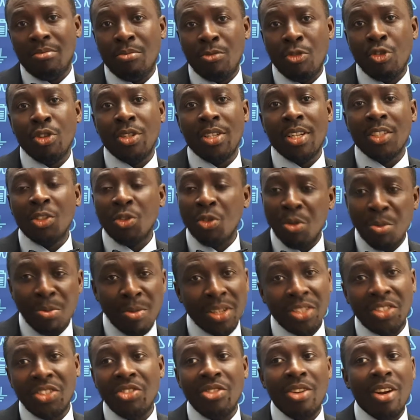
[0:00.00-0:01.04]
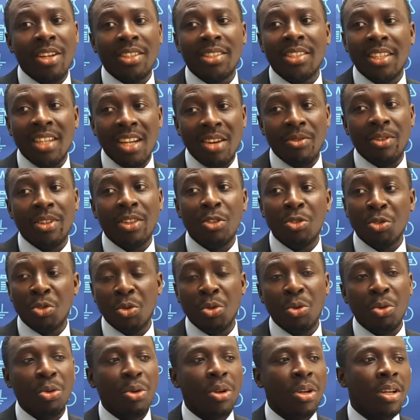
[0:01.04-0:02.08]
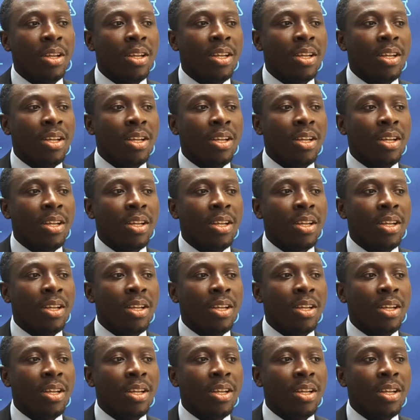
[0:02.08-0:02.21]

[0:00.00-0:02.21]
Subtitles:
process of materials and everything. So